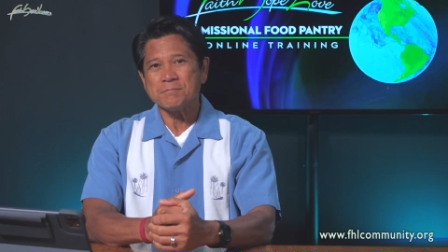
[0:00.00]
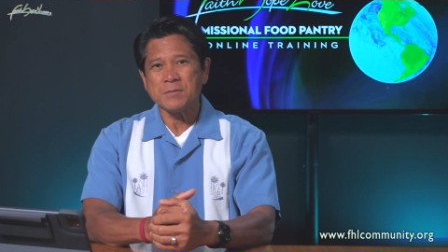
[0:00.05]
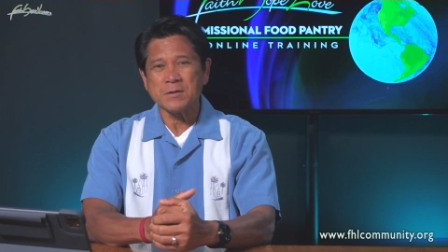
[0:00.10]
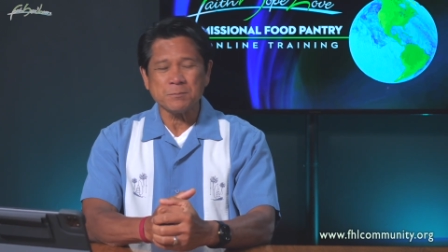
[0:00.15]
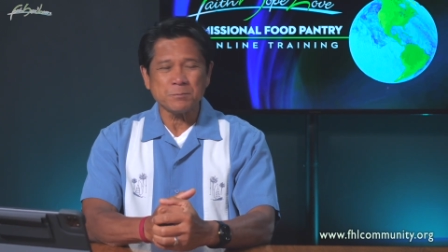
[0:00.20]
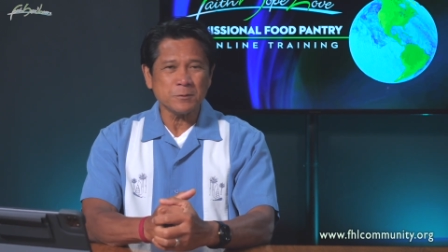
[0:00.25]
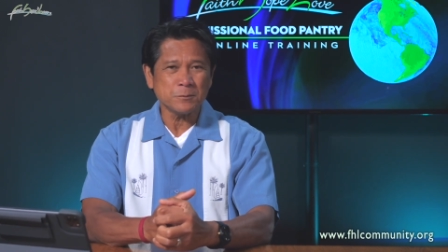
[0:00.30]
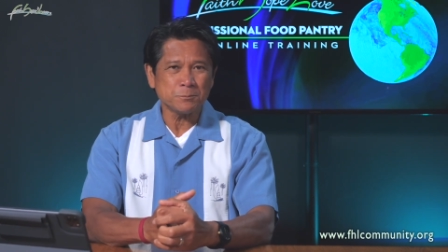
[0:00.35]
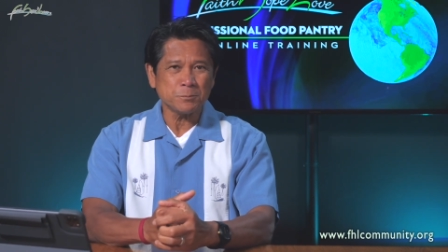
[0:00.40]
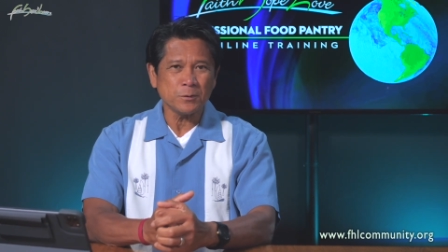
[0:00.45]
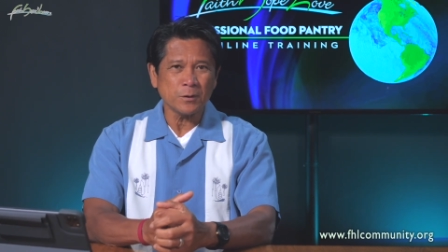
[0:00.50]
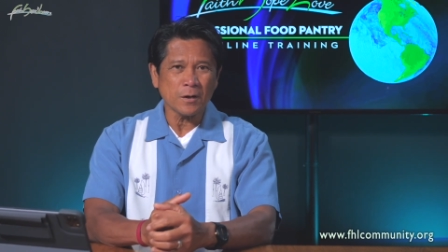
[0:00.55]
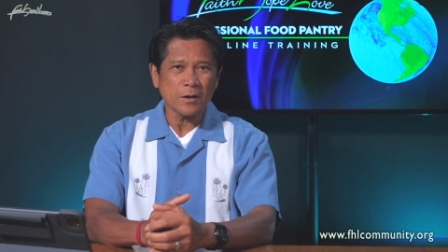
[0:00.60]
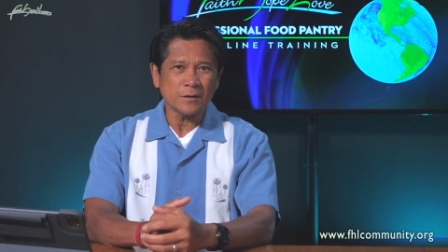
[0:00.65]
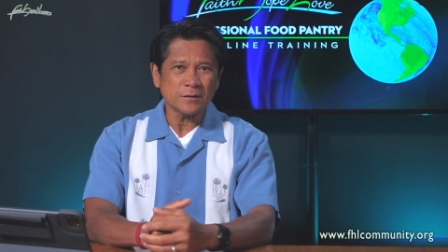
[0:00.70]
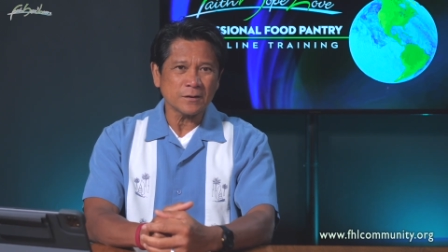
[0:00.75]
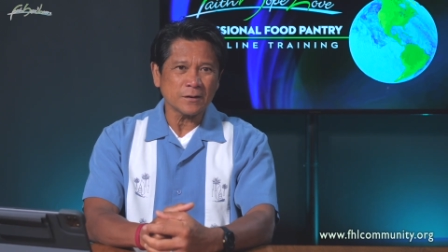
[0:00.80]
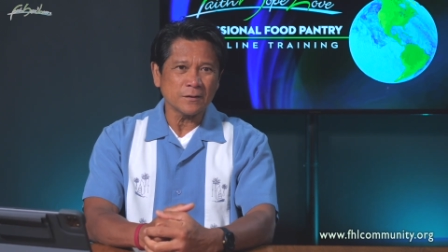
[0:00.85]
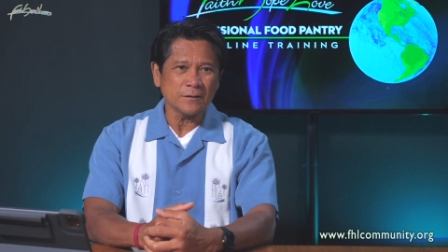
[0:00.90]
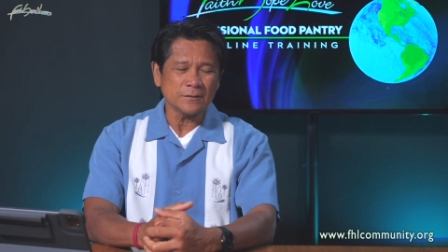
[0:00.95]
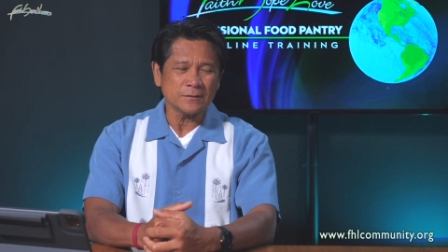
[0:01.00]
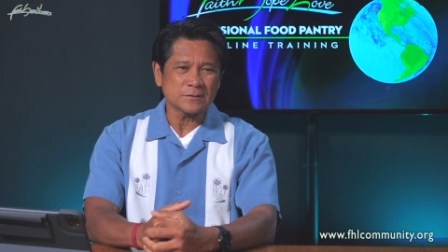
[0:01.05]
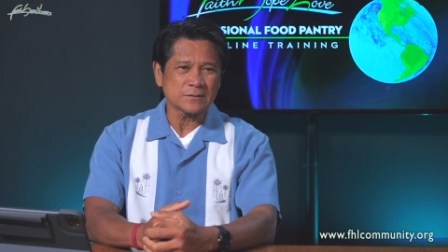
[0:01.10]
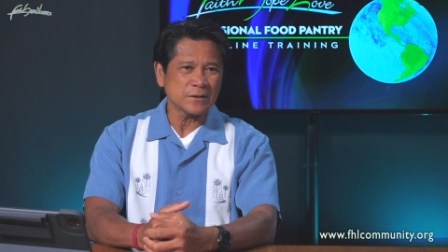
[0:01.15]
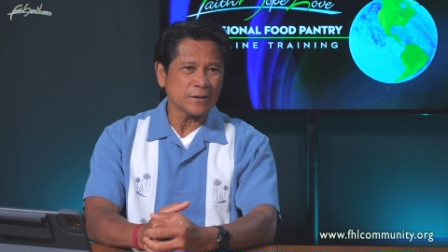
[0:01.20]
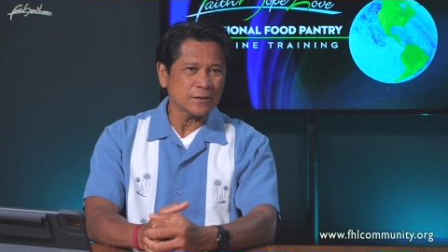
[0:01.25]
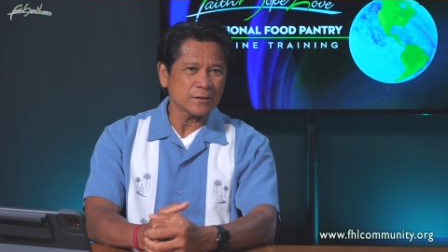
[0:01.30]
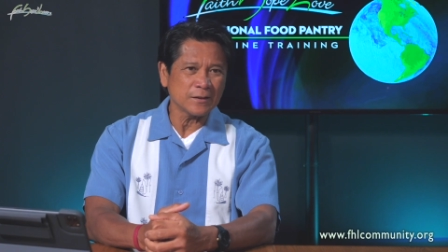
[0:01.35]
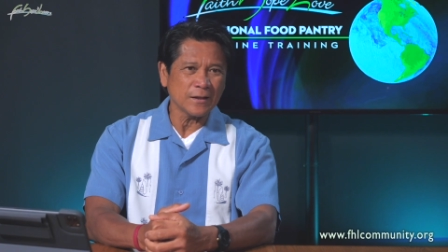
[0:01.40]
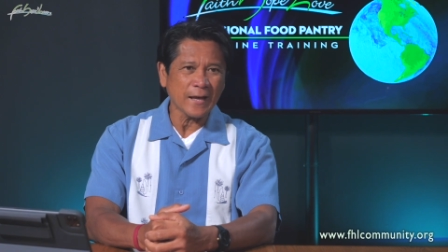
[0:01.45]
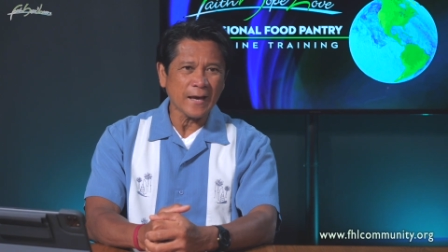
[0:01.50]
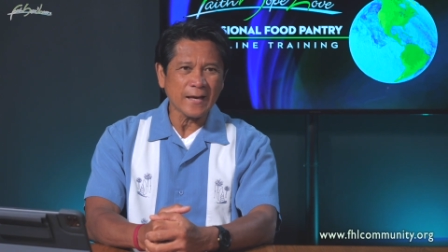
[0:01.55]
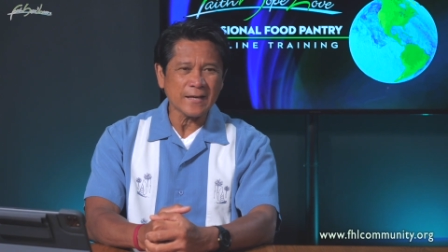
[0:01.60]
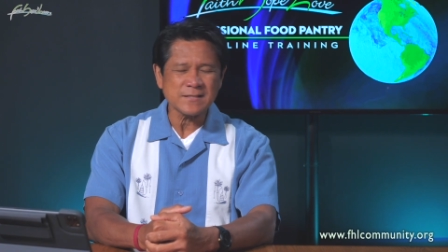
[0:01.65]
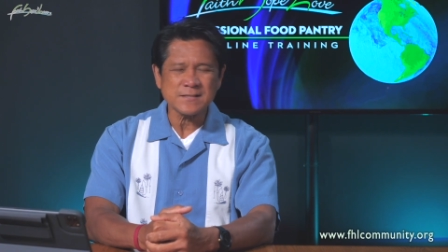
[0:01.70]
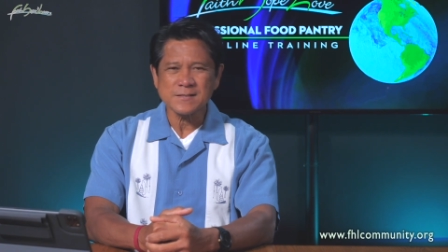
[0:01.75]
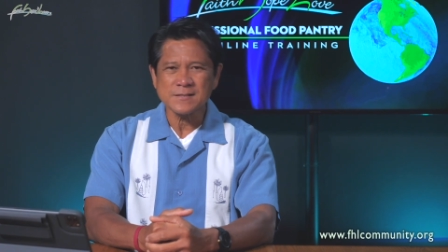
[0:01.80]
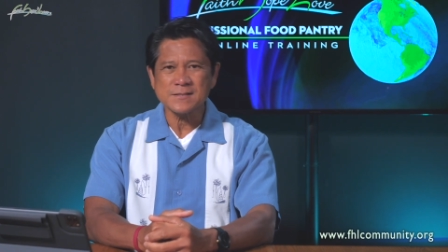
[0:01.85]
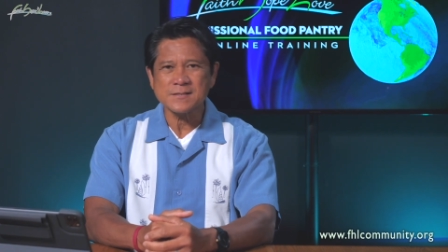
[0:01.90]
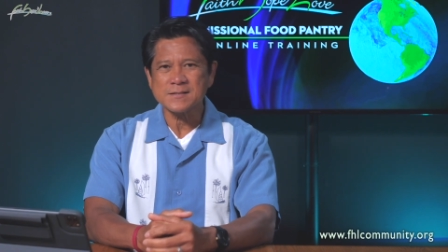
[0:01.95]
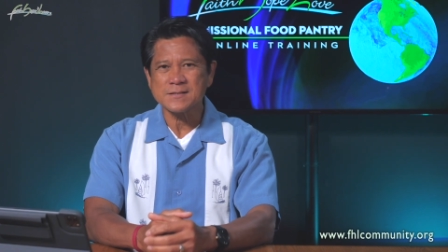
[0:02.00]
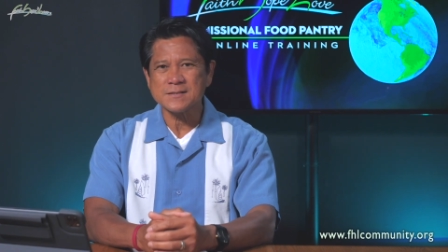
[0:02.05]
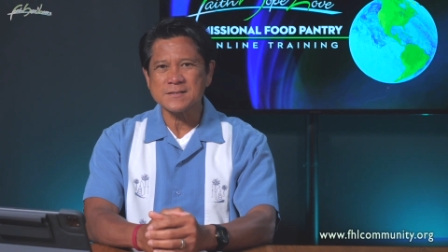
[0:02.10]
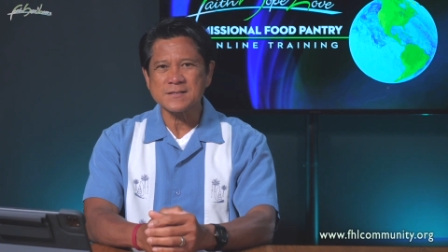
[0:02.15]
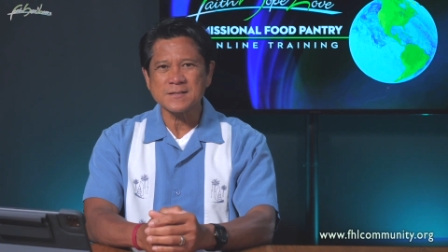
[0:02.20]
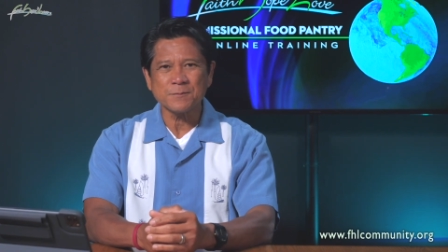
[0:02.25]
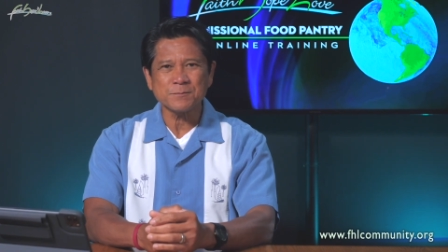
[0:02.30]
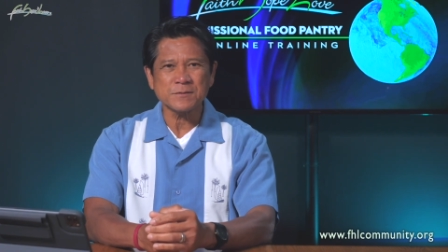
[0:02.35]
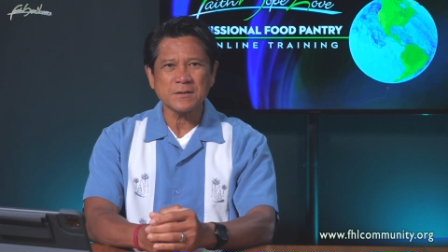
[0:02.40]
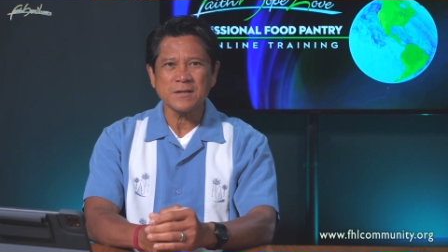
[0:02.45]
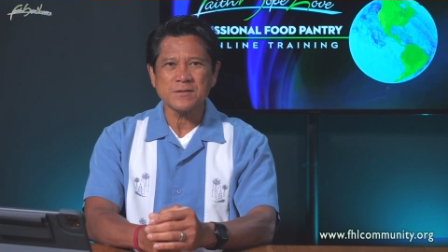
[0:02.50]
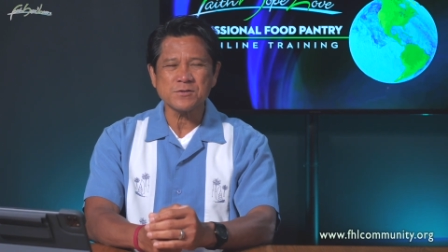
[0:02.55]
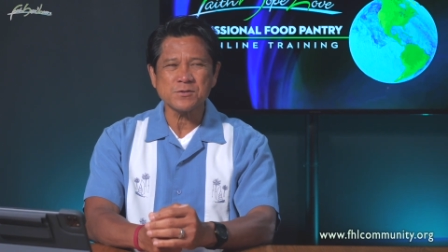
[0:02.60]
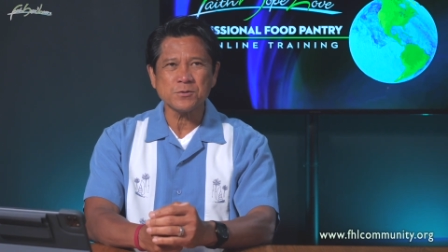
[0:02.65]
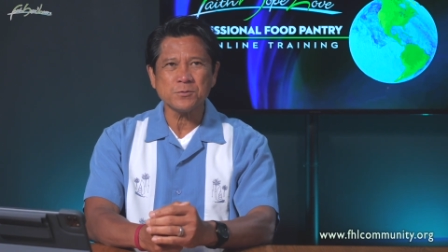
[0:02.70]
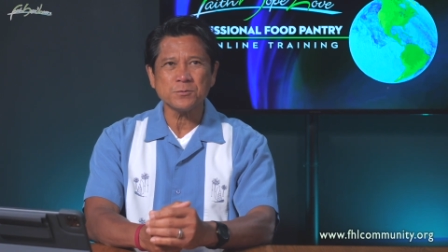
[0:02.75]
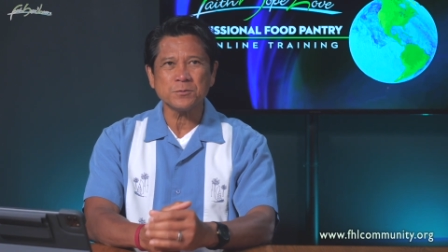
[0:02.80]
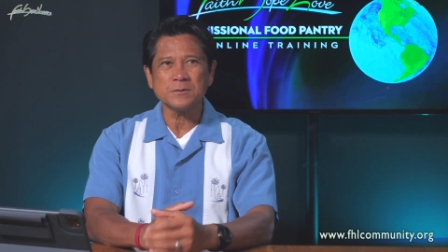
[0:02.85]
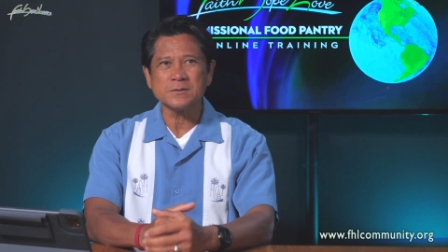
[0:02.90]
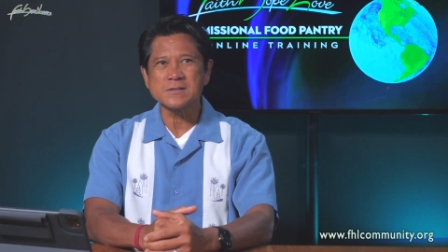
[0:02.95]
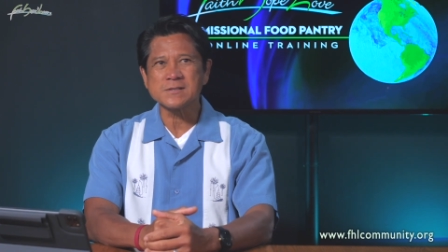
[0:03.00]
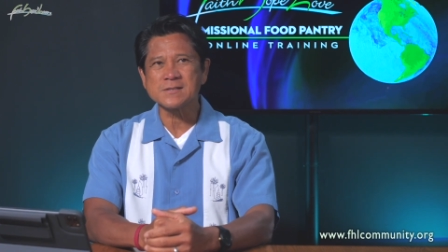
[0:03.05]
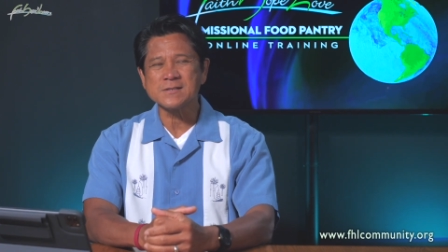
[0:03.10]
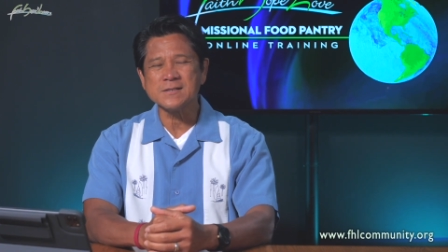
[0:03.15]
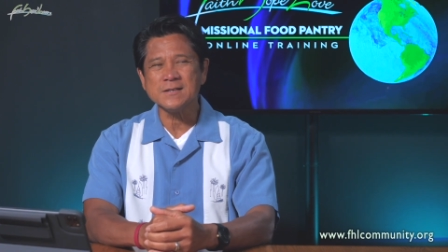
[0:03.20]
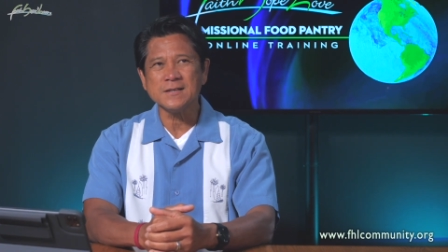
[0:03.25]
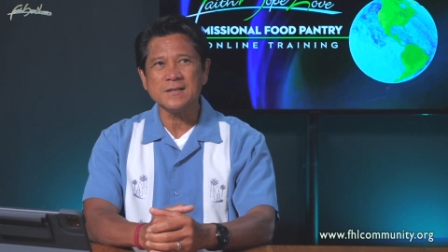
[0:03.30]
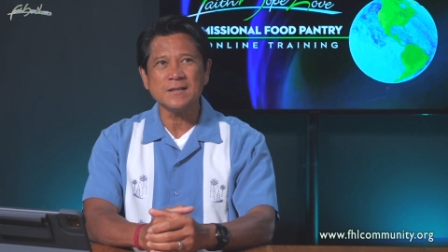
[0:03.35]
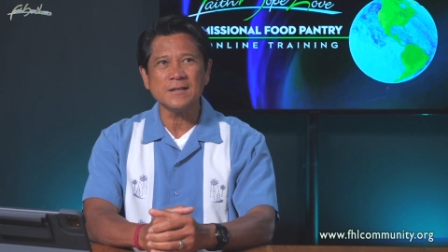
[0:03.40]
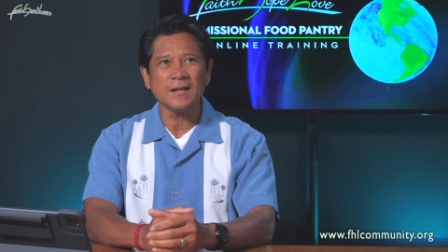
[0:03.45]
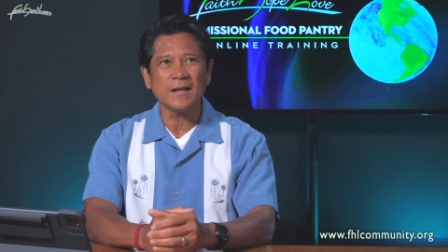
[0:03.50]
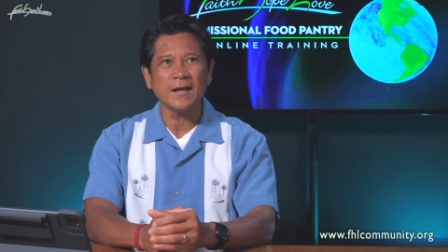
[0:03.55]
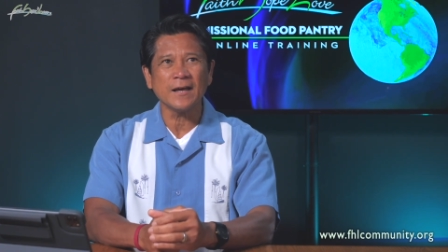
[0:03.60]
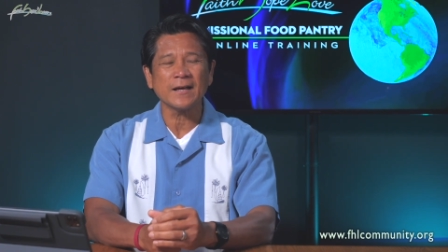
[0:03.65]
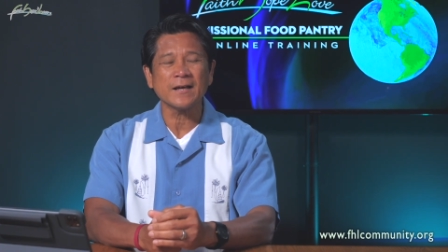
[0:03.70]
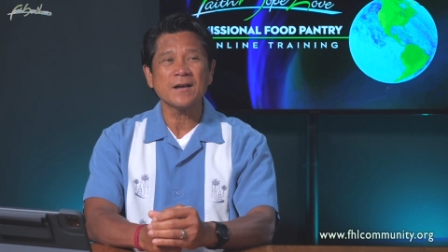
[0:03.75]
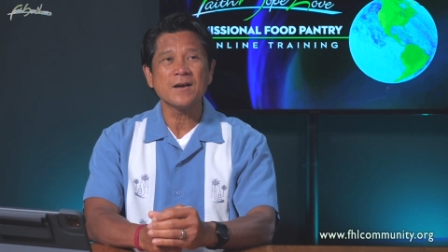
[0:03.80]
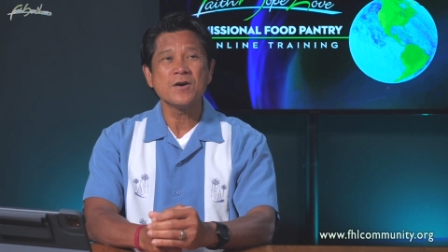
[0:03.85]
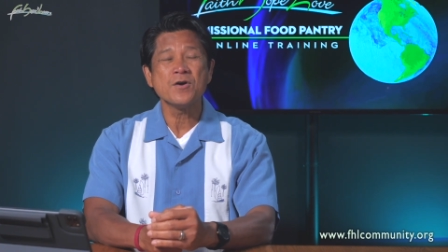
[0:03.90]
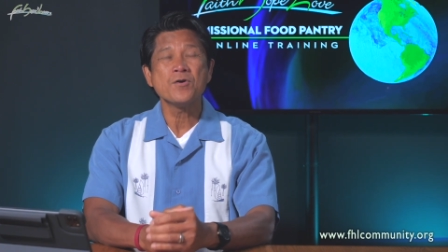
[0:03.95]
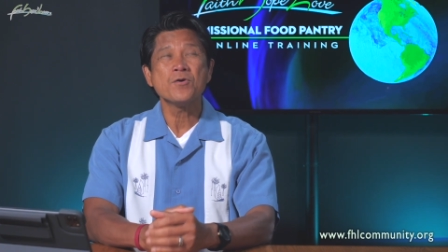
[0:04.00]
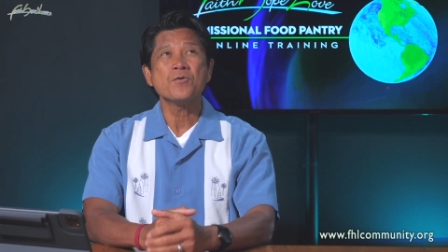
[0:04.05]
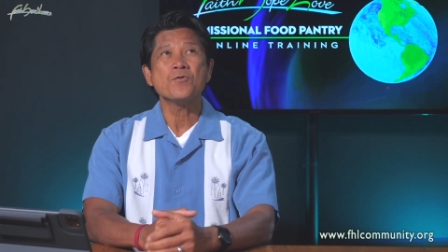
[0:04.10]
people put on the sunglasses and sometimes you will see like,